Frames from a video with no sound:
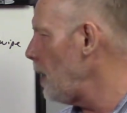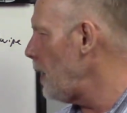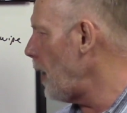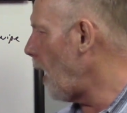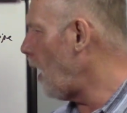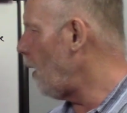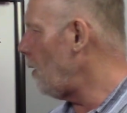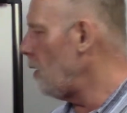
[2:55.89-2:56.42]

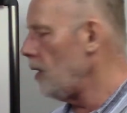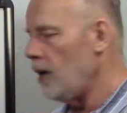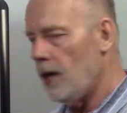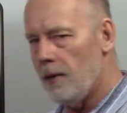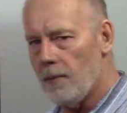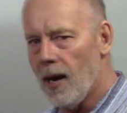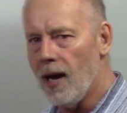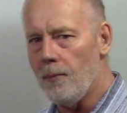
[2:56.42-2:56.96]
Now,
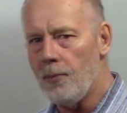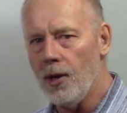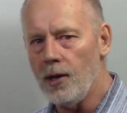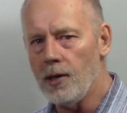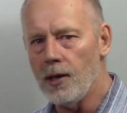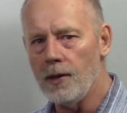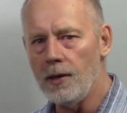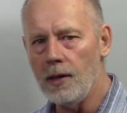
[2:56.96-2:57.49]
in my
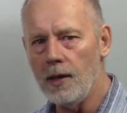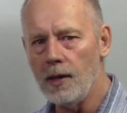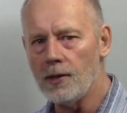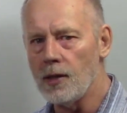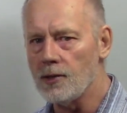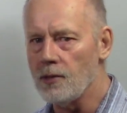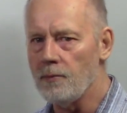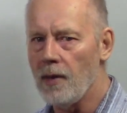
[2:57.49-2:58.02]
opinion, it
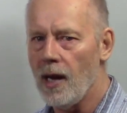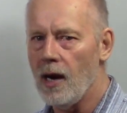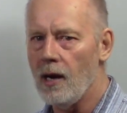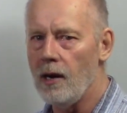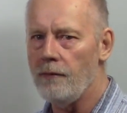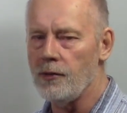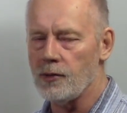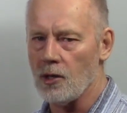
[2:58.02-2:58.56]
doesn't
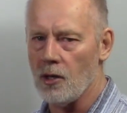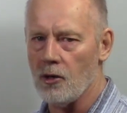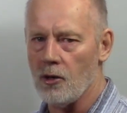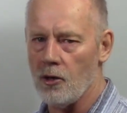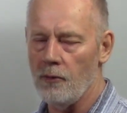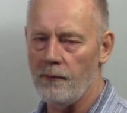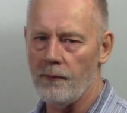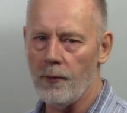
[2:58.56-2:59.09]
matter if it's a
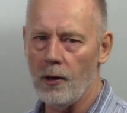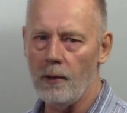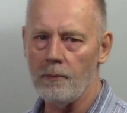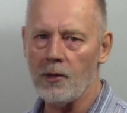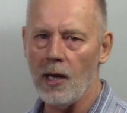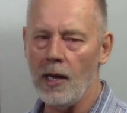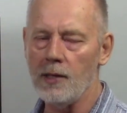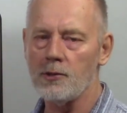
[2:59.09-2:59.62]

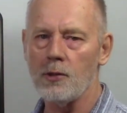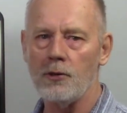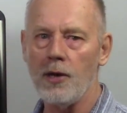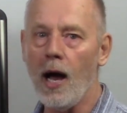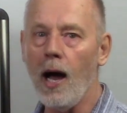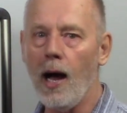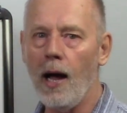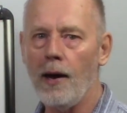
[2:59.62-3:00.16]
confirmed case or
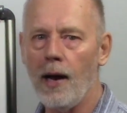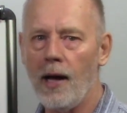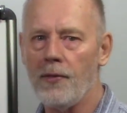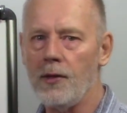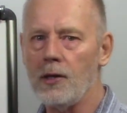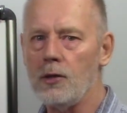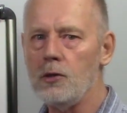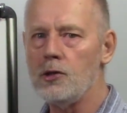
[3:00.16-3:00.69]
not. I
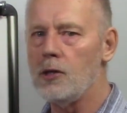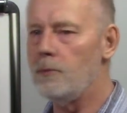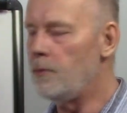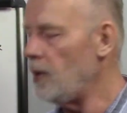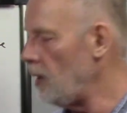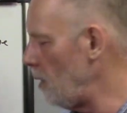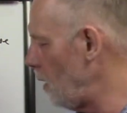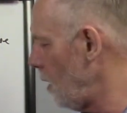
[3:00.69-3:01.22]
think you should
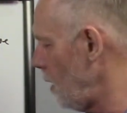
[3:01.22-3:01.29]
be